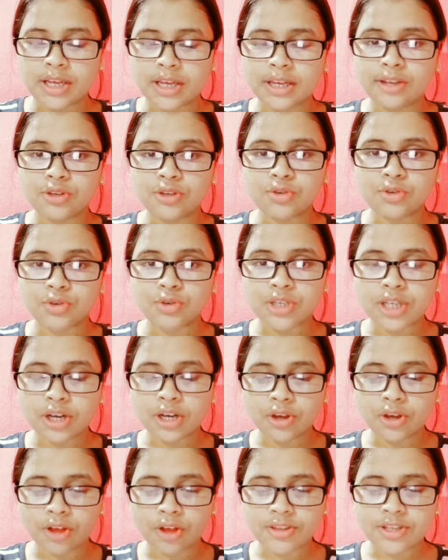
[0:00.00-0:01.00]
Then social
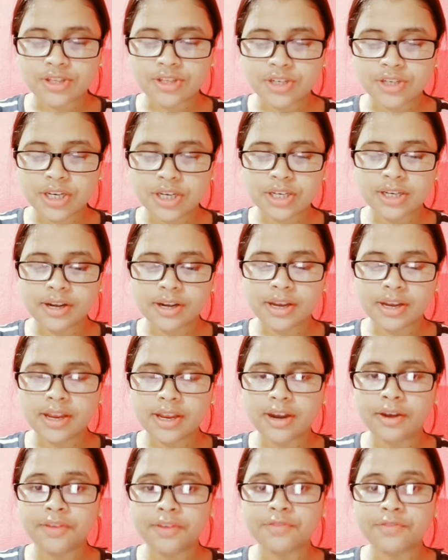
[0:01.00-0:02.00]
constraints are
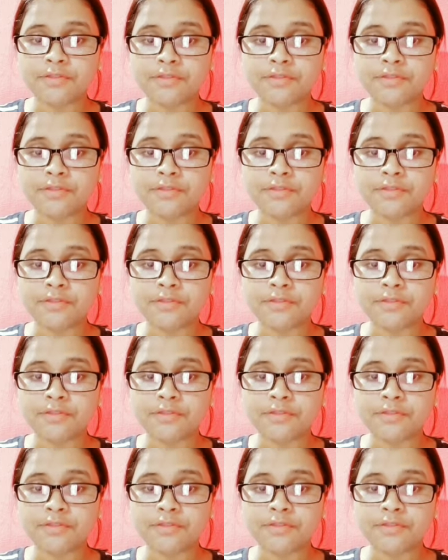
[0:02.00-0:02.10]
there,